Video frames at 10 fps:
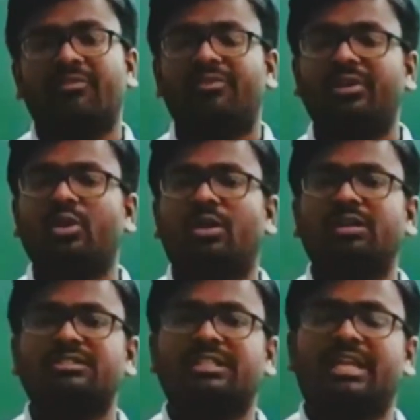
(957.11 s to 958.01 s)

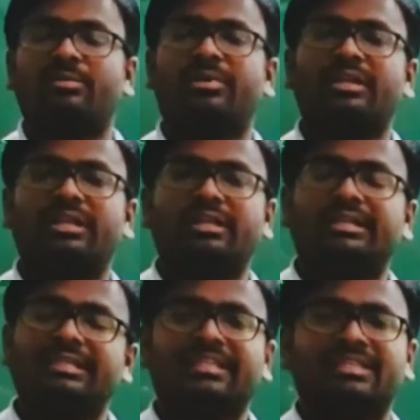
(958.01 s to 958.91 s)
Phenols can be
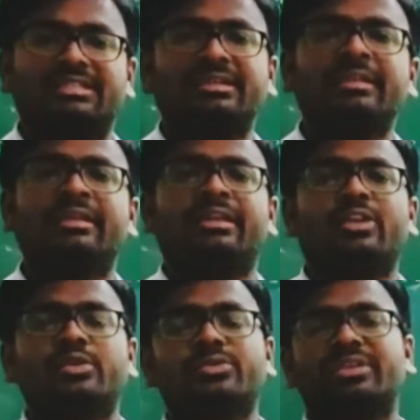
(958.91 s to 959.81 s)
detected
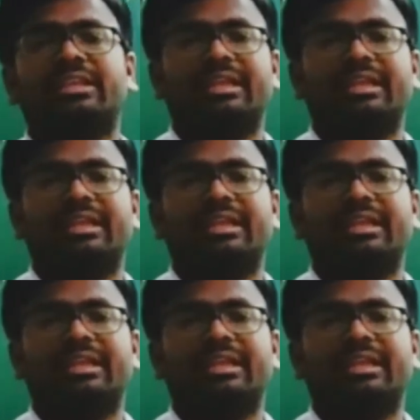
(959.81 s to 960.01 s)
using